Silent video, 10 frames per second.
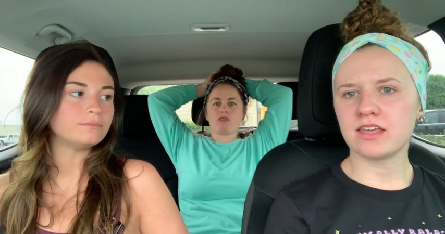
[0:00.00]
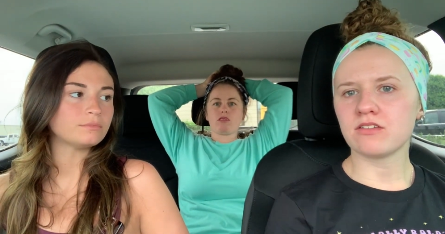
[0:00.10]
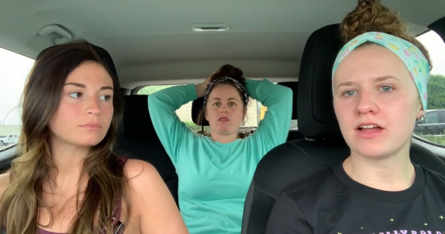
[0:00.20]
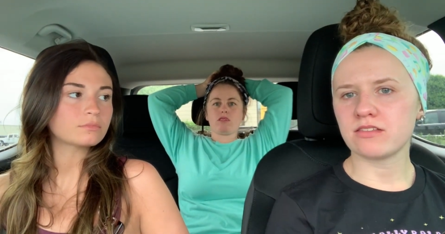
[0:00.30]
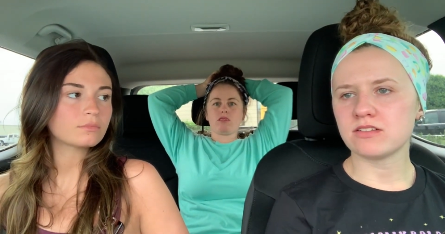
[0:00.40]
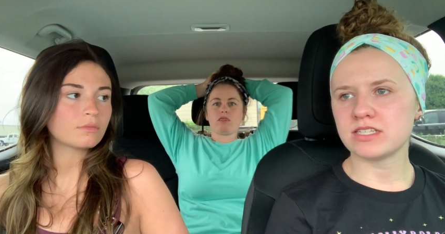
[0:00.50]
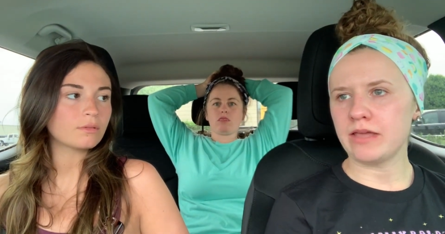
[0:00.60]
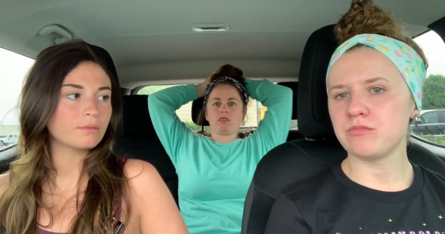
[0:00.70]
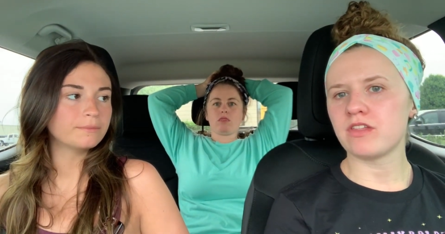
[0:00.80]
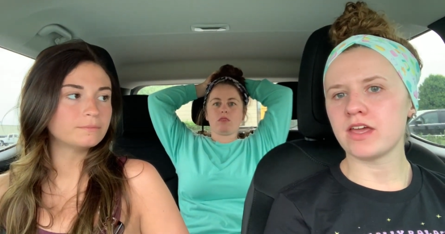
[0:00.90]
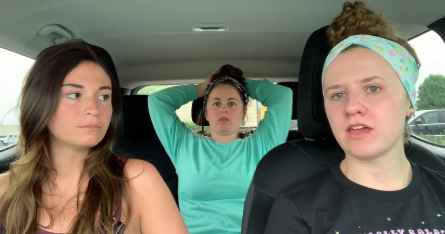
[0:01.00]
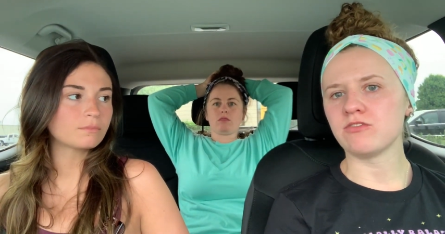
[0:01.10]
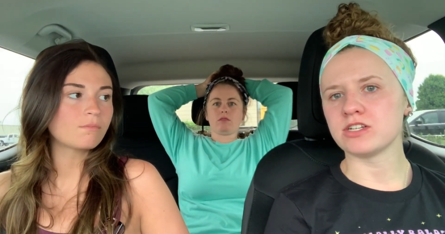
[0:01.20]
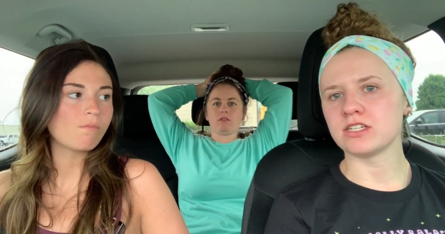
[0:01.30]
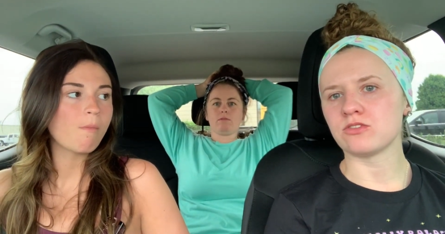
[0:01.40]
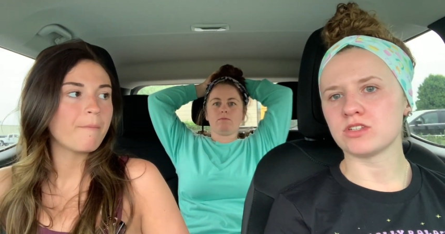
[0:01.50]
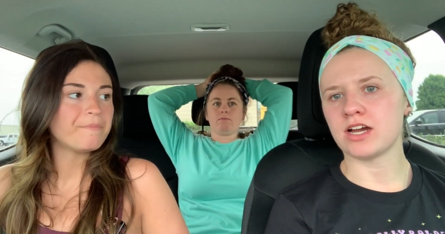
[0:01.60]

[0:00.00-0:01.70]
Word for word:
Speaker 1: get, like, the same thing every single